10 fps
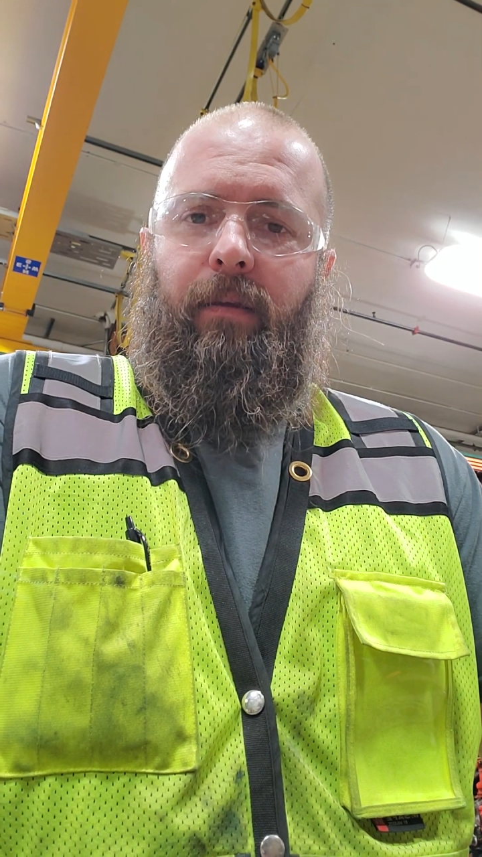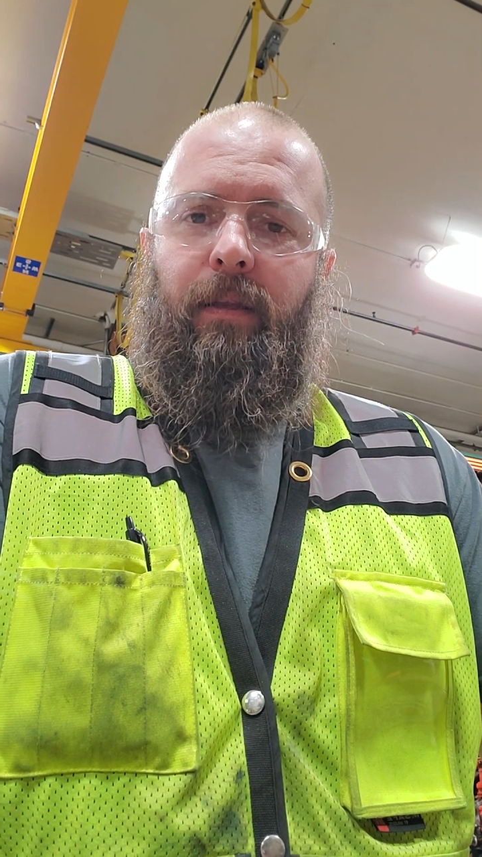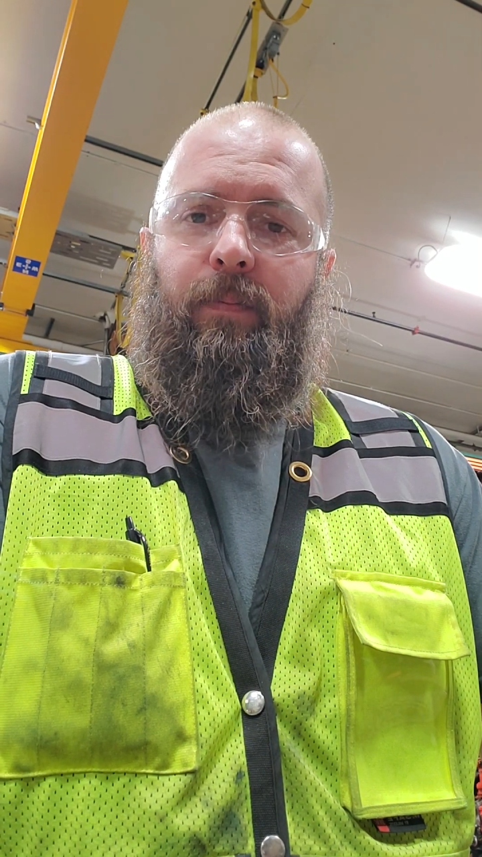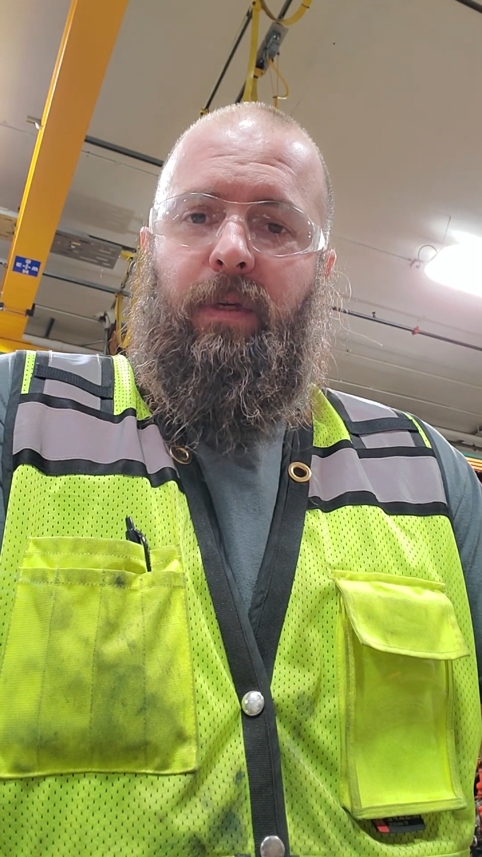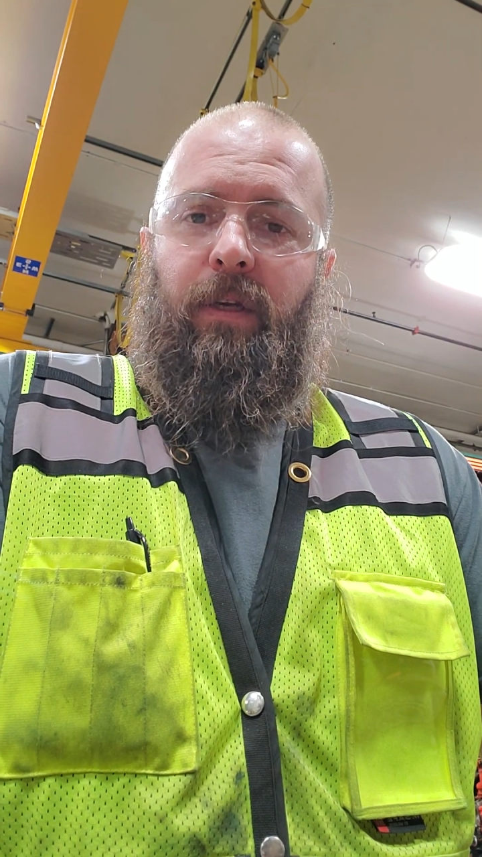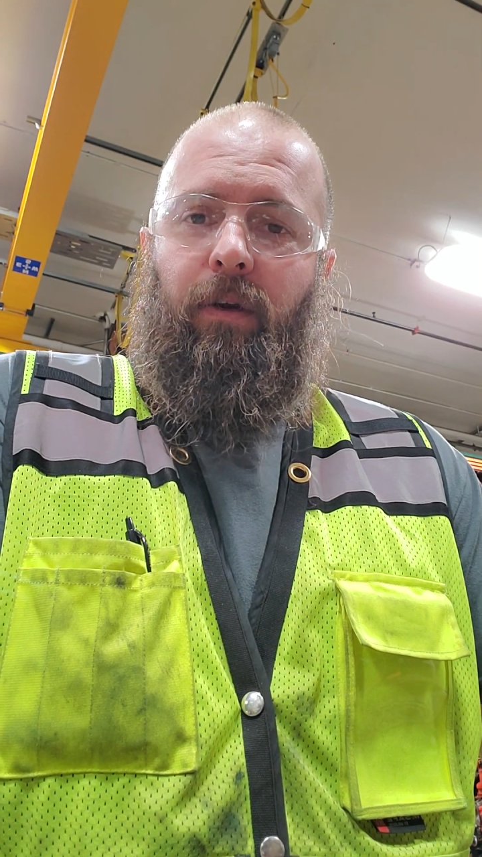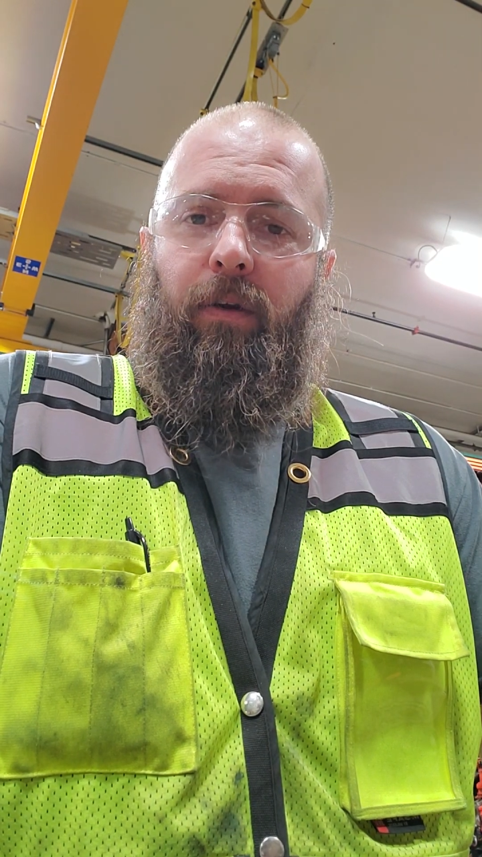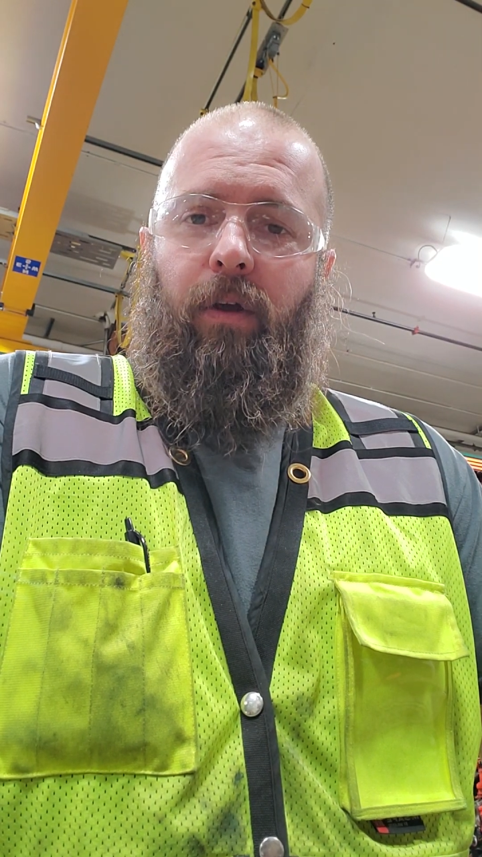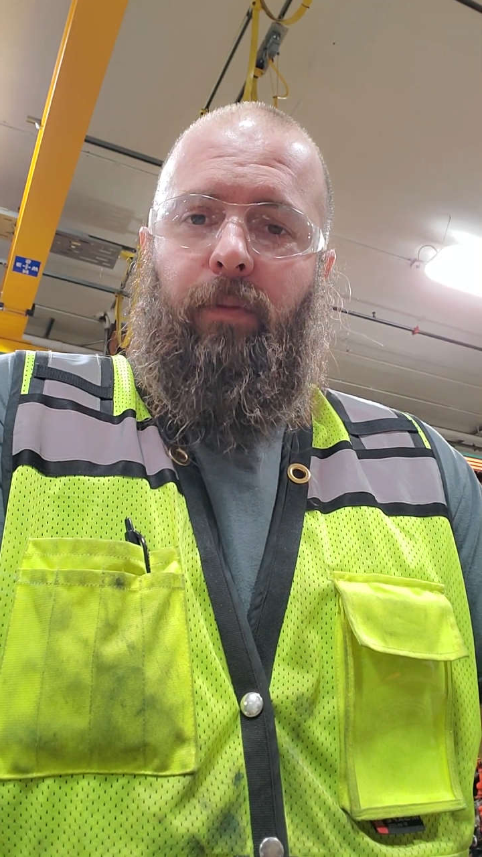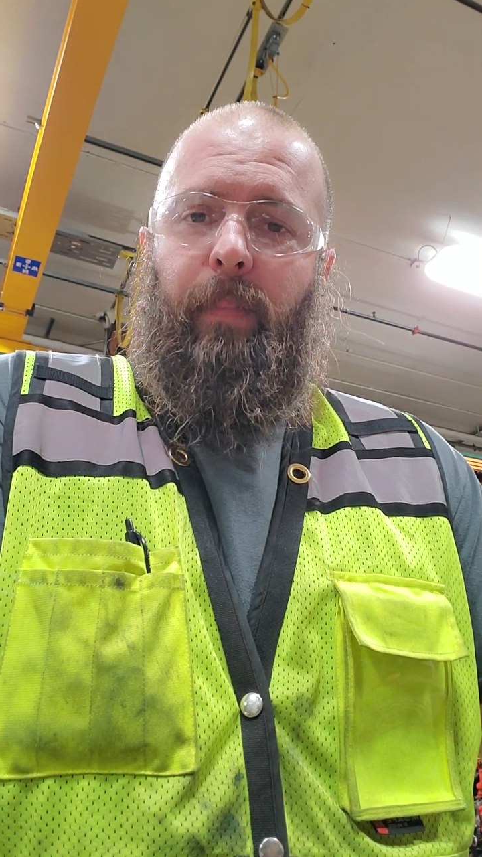this material
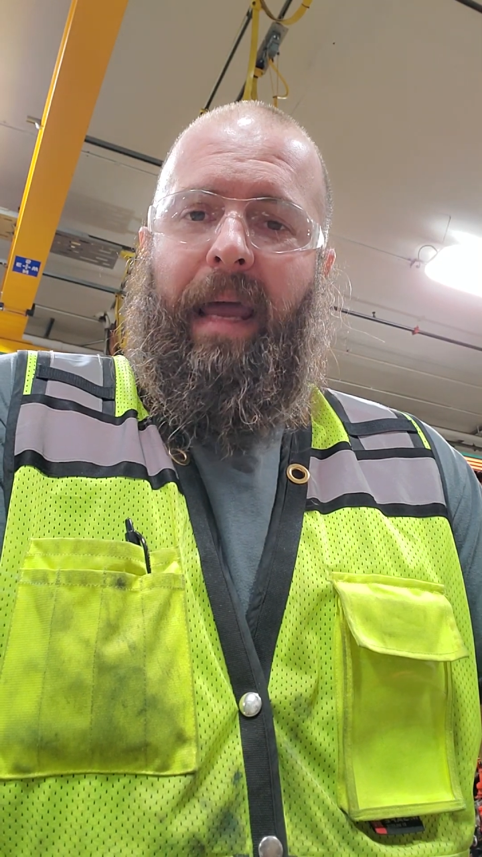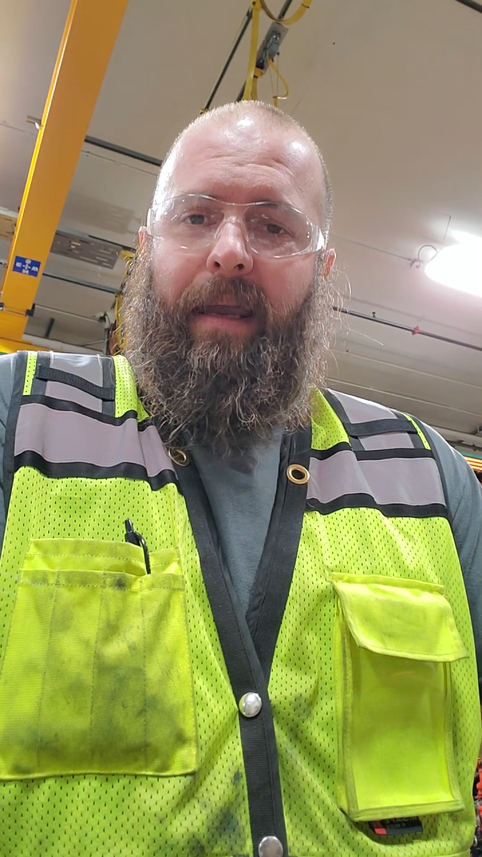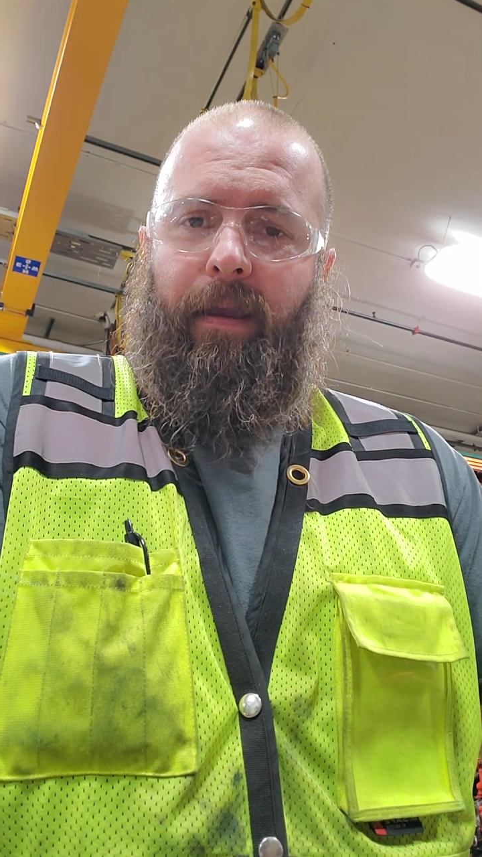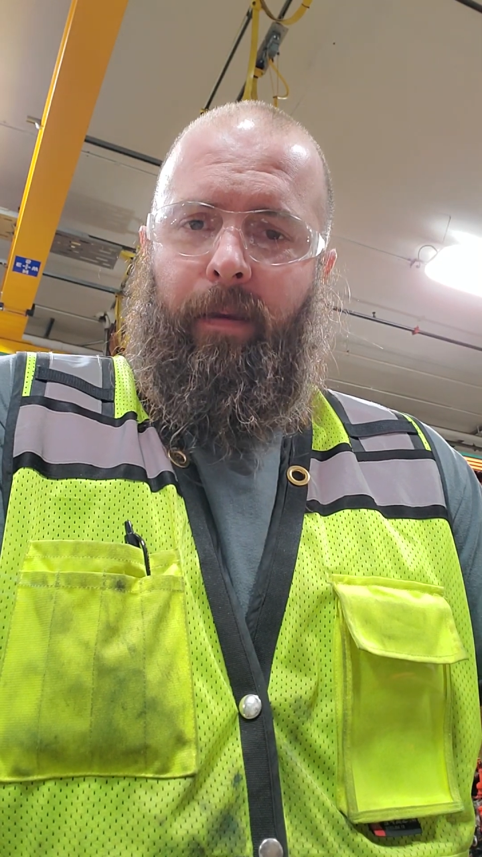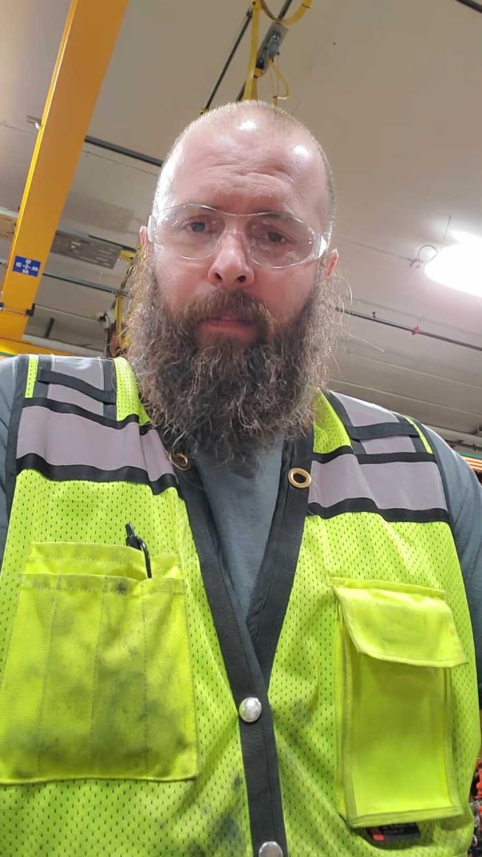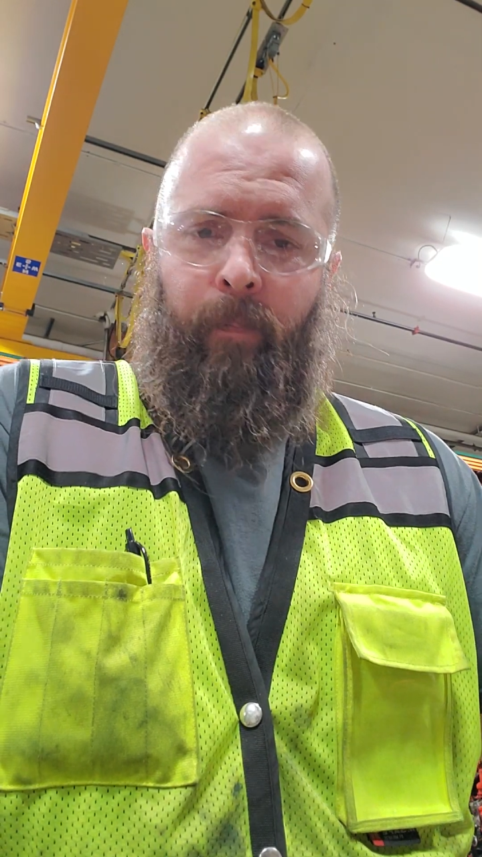called packing.